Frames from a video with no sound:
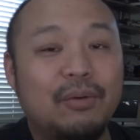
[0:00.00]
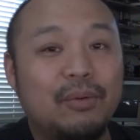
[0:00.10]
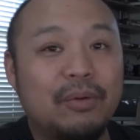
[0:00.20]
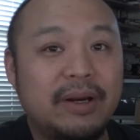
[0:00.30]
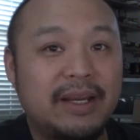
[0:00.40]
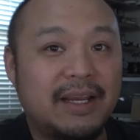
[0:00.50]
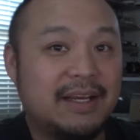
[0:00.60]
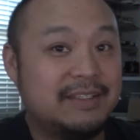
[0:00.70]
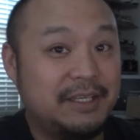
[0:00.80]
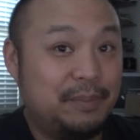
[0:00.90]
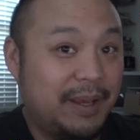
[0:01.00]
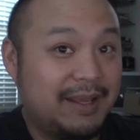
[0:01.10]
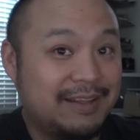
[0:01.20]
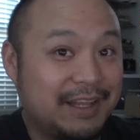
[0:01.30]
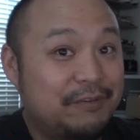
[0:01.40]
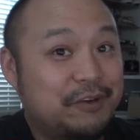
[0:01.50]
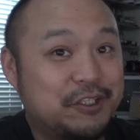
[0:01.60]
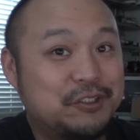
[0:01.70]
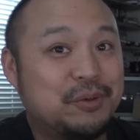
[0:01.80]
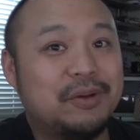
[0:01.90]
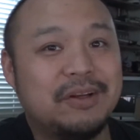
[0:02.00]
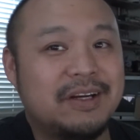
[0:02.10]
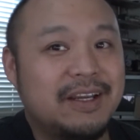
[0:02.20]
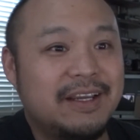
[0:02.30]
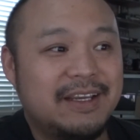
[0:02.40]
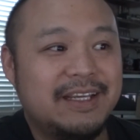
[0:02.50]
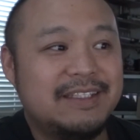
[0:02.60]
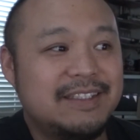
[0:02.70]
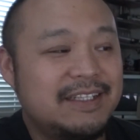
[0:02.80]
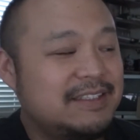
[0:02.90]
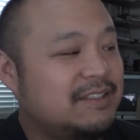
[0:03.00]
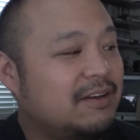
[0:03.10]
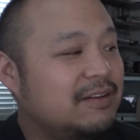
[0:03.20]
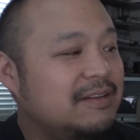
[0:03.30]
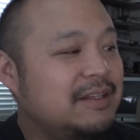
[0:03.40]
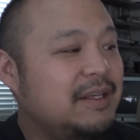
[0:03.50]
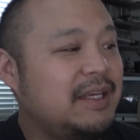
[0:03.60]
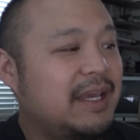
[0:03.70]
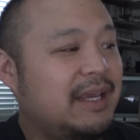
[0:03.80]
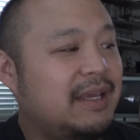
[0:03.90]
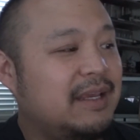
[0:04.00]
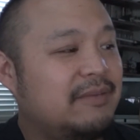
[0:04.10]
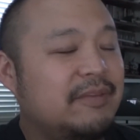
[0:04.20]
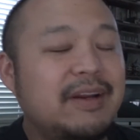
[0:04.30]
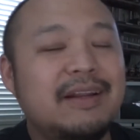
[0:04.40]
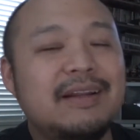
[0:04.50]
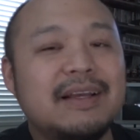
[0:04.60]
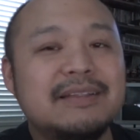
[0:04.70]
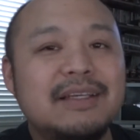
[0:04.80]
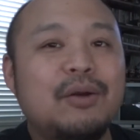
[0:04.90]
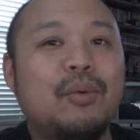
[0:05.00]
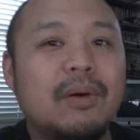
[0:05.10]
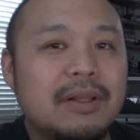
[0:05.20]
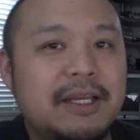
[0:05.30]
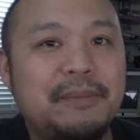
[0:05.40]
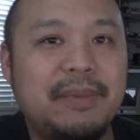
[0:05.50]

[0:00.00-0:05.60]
HORI D-pad left controller is a solidly and very nicely quality